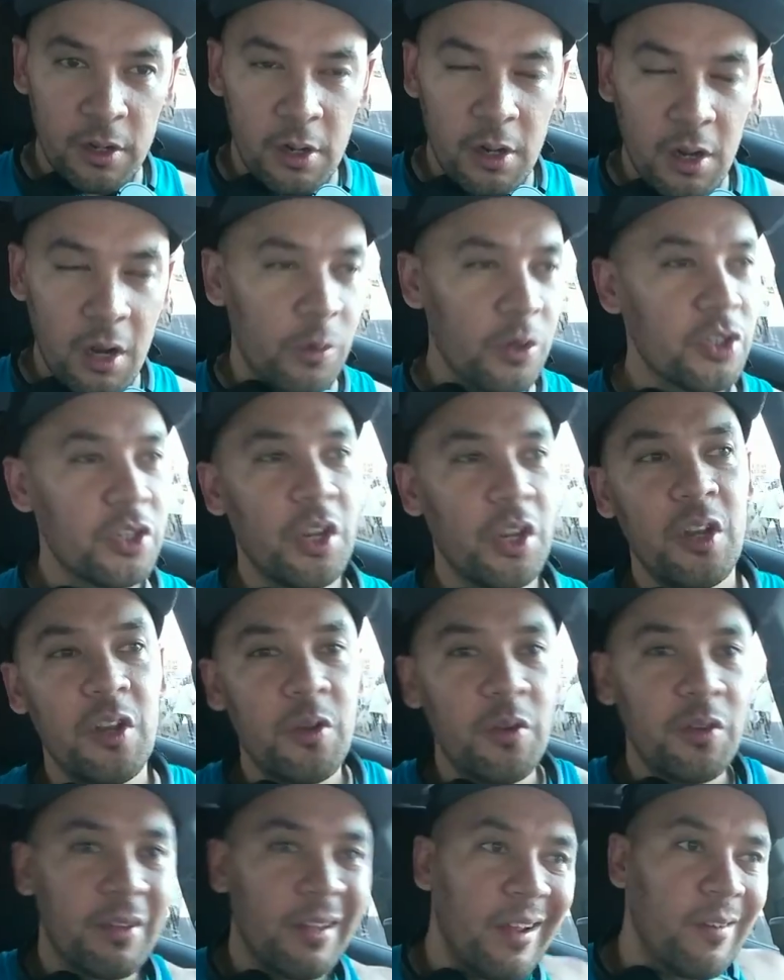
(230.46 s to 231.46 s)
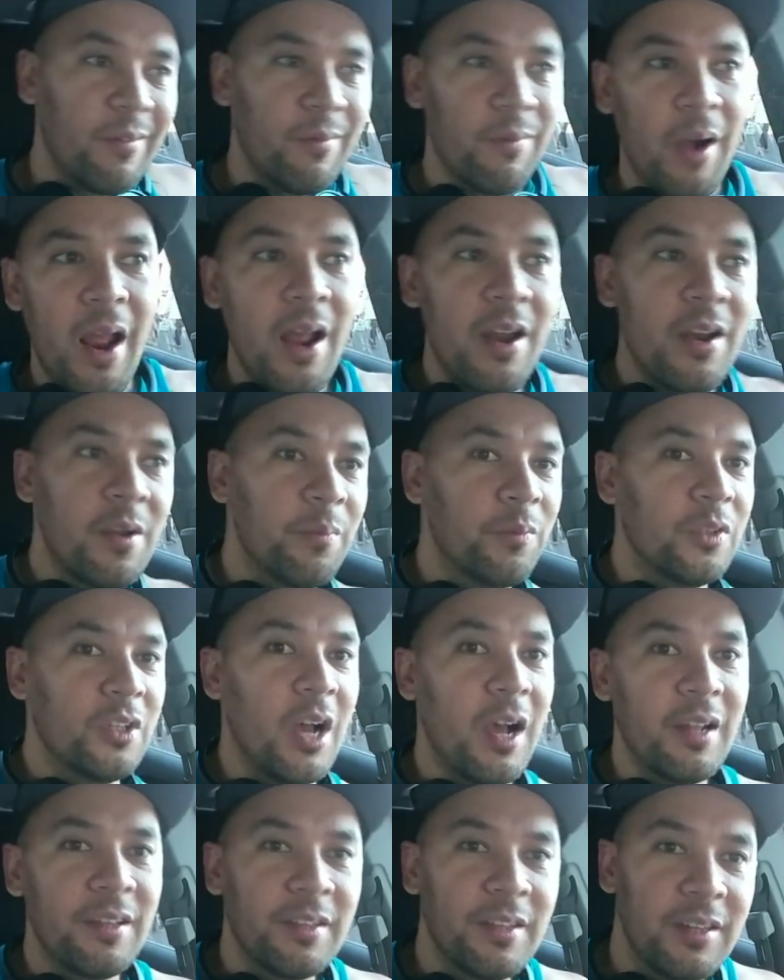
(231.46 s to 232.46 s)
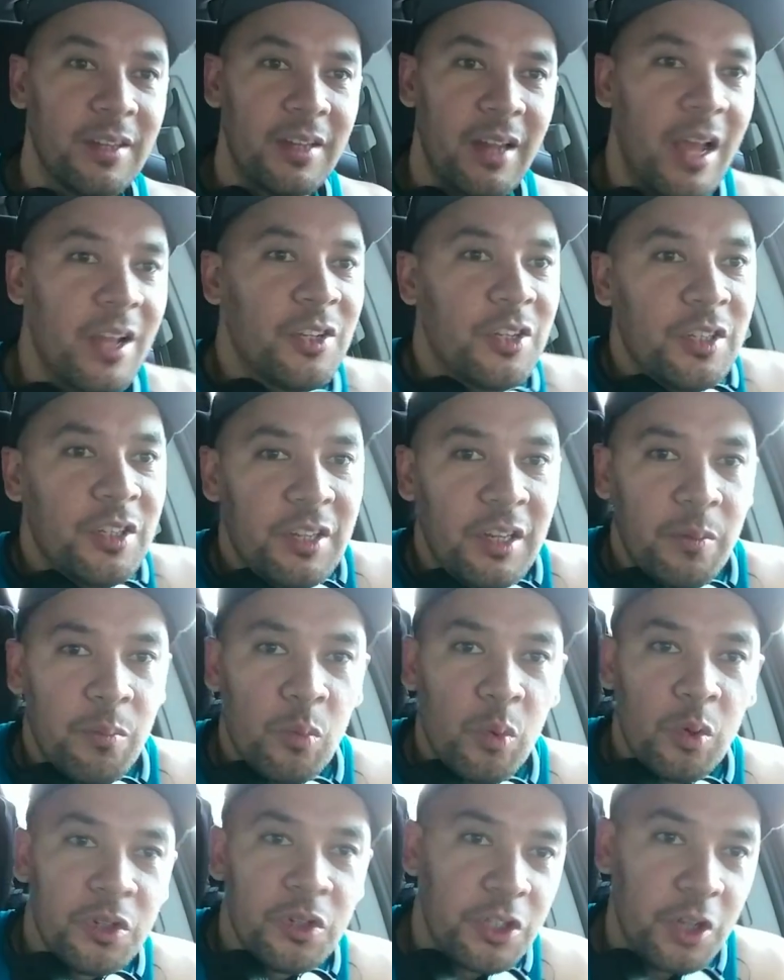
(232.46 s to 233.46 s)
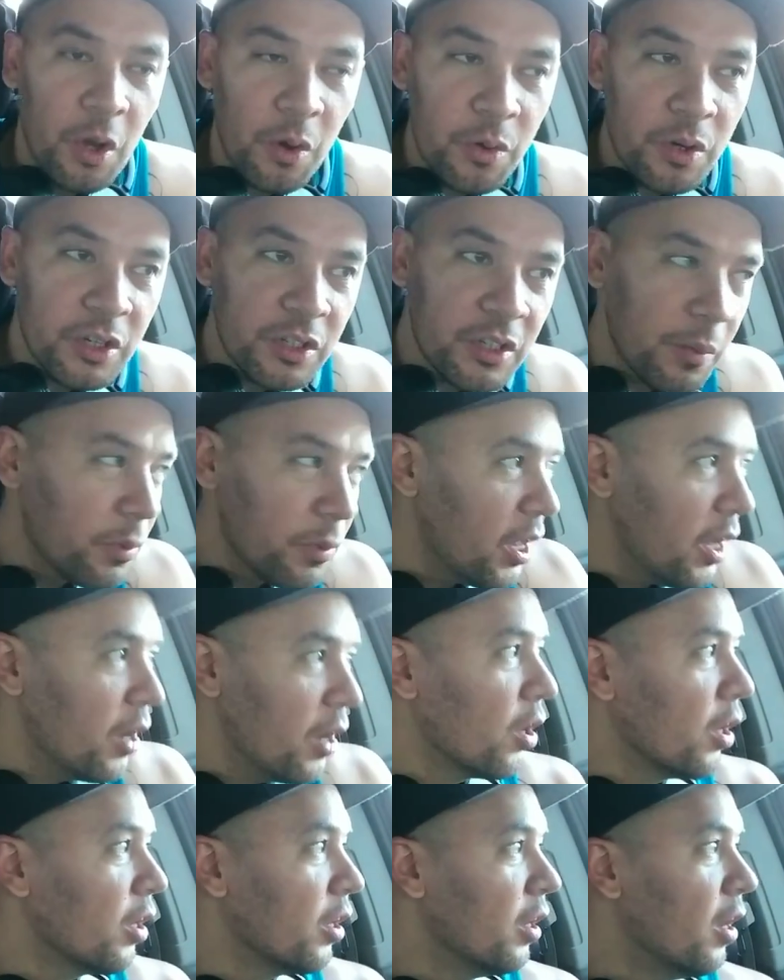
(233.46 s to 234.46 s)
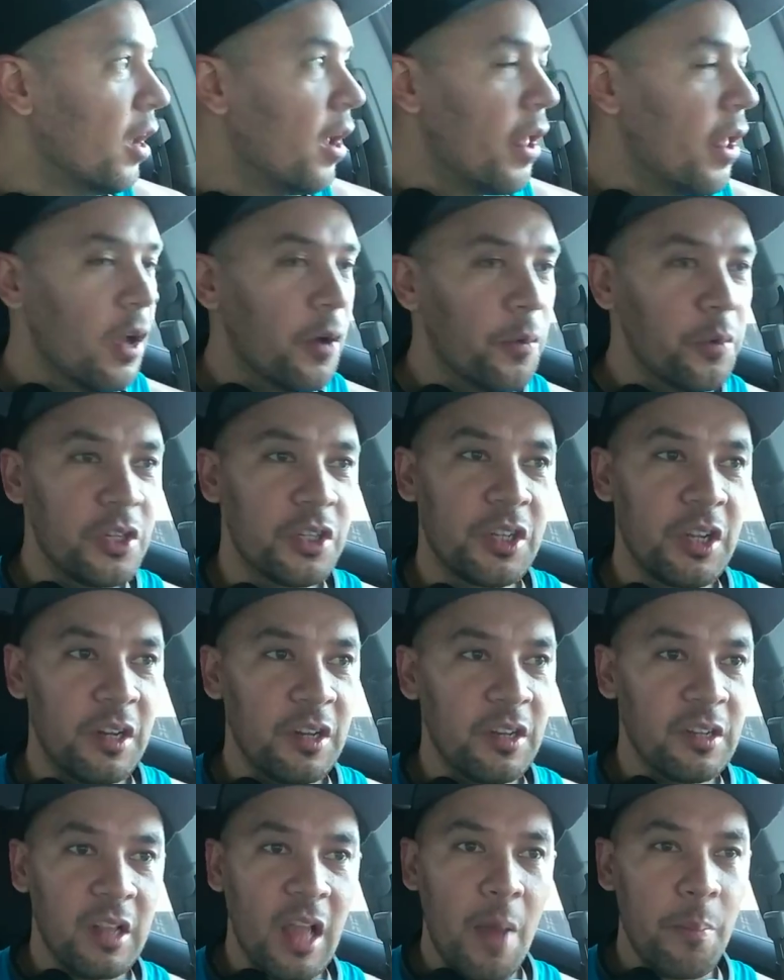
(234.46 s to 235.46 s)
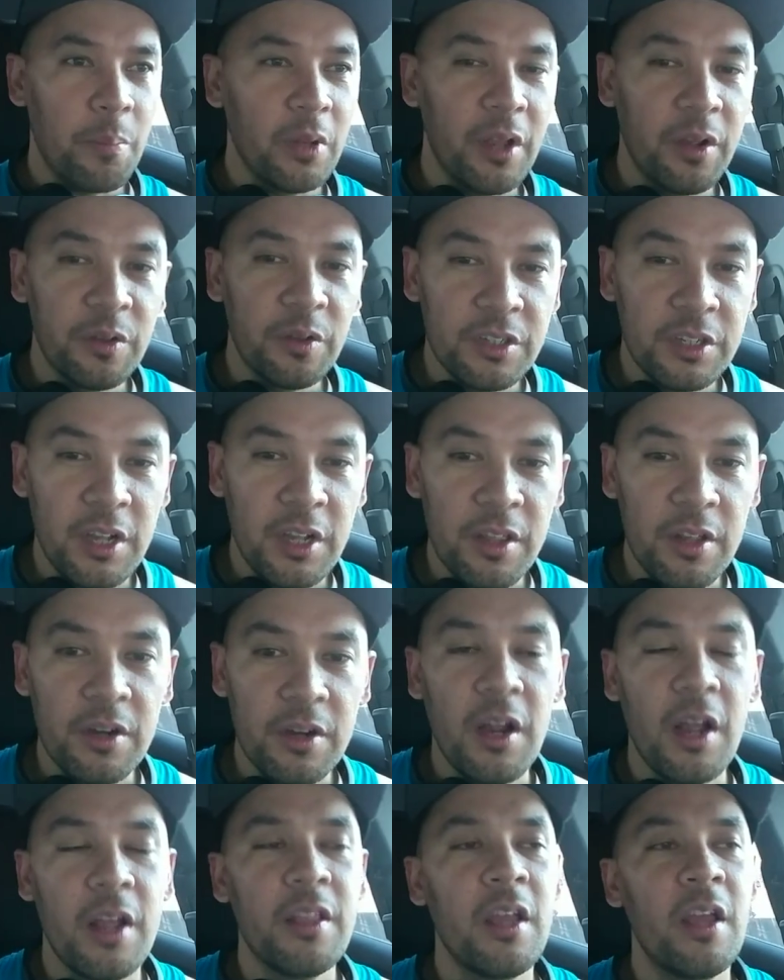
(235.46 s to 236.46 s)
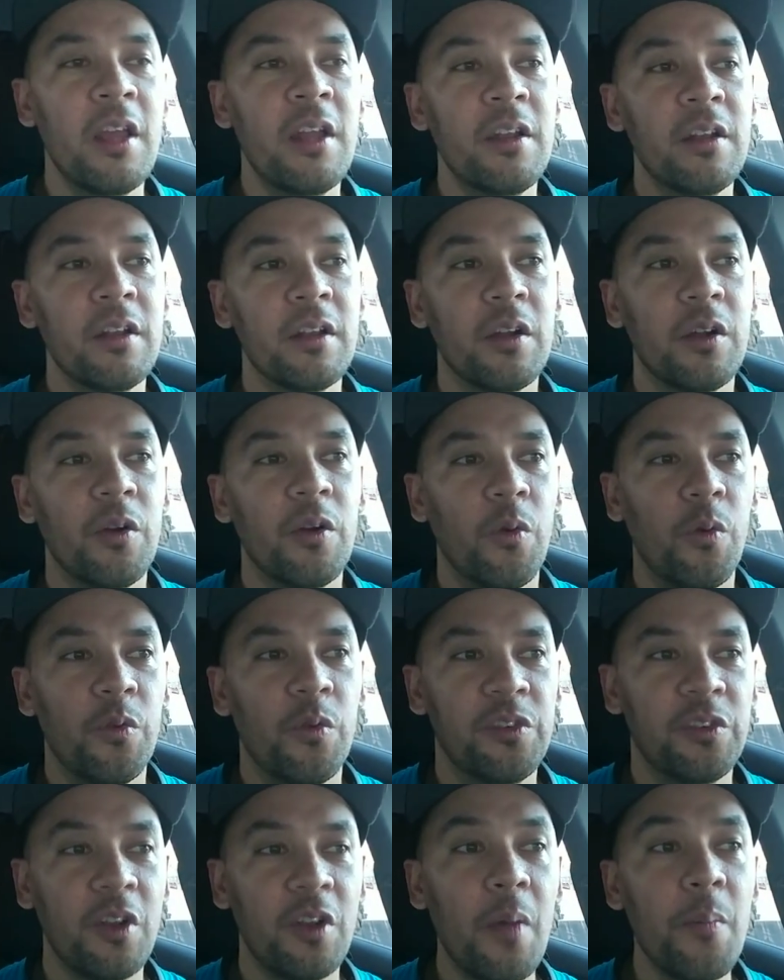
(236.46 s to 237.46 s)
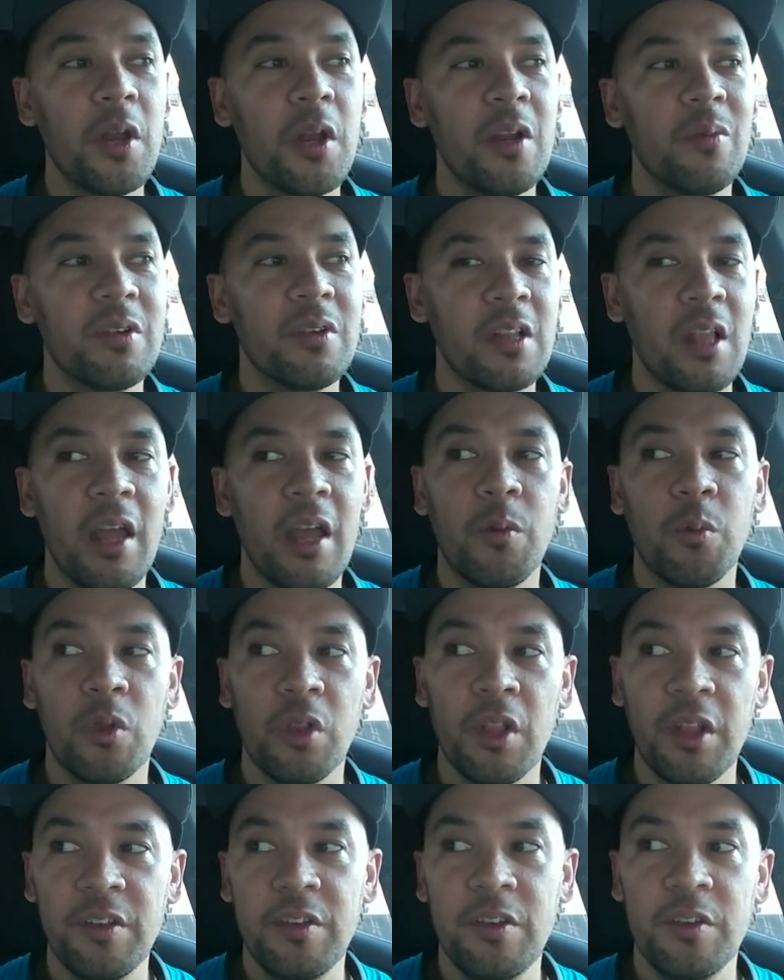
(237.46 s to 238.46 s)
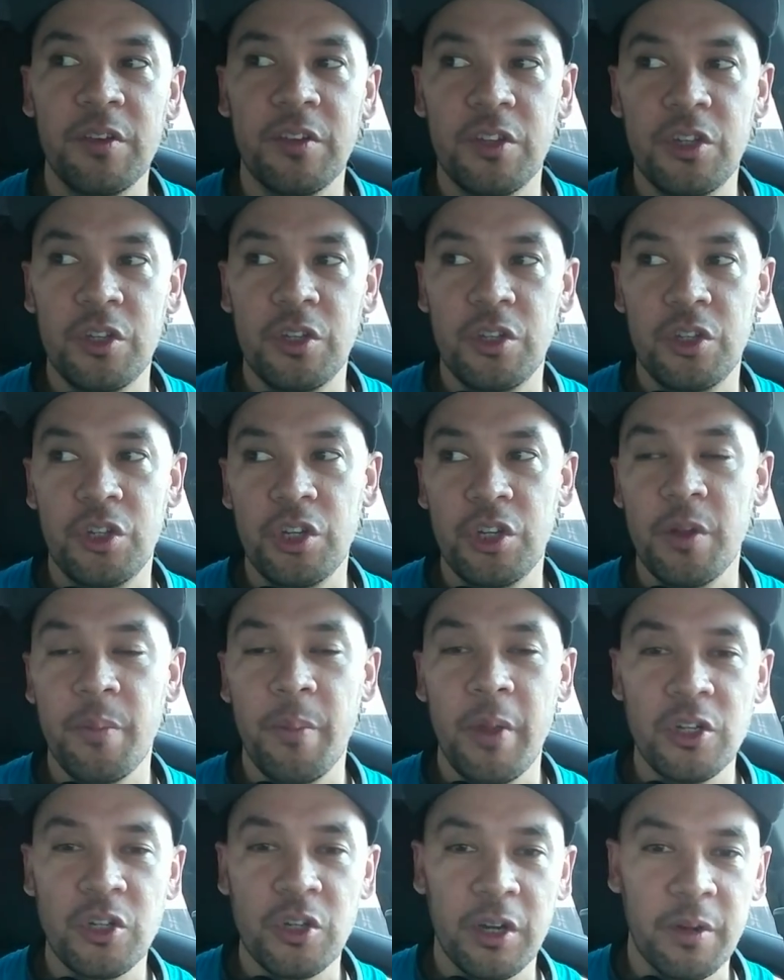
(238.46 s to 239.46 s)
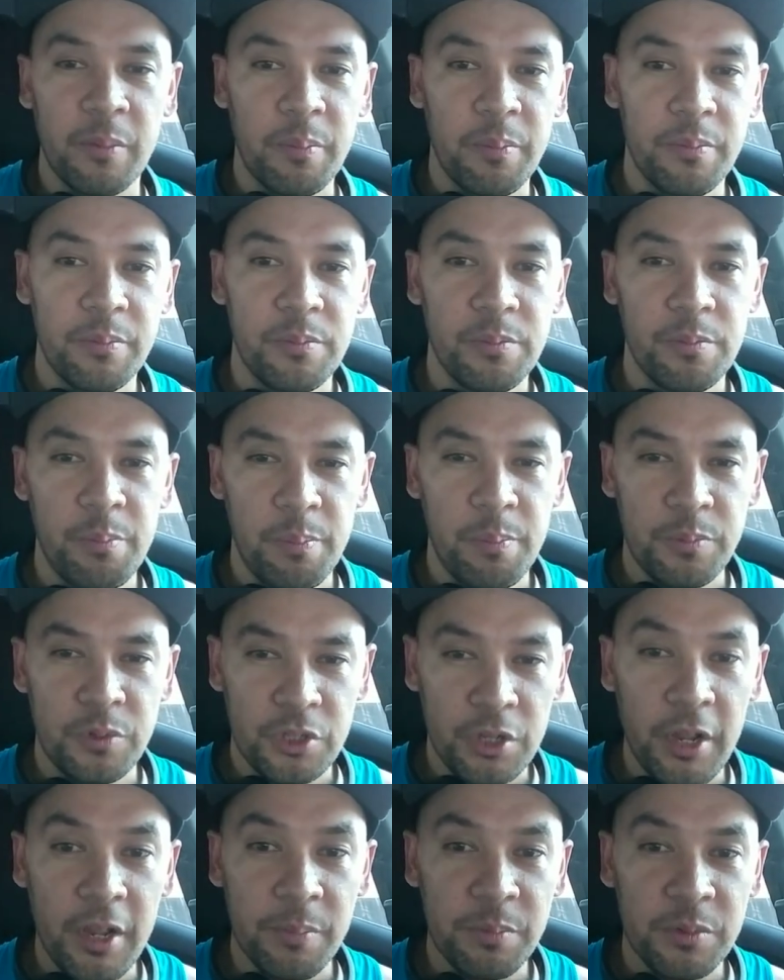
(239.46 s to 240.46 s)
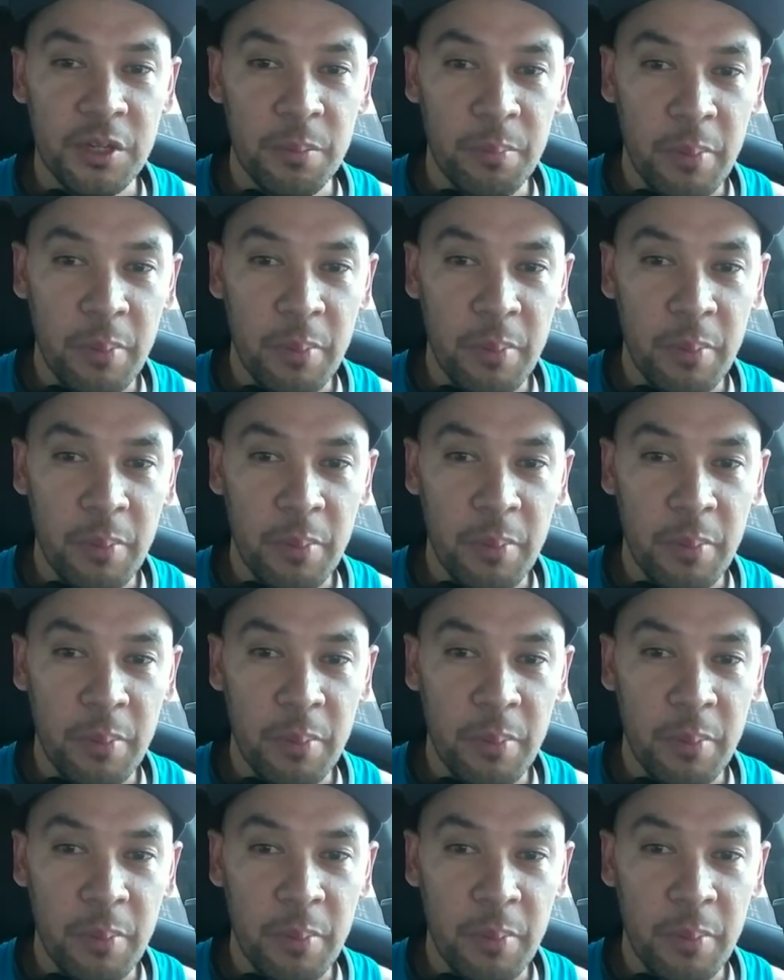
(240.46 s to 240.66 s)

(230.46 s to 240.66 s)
We're just going to use like random dots and dashes like Morse code or something, or are we just going to slap Legos together? And then somebody was like, well, let's use geometric shapes and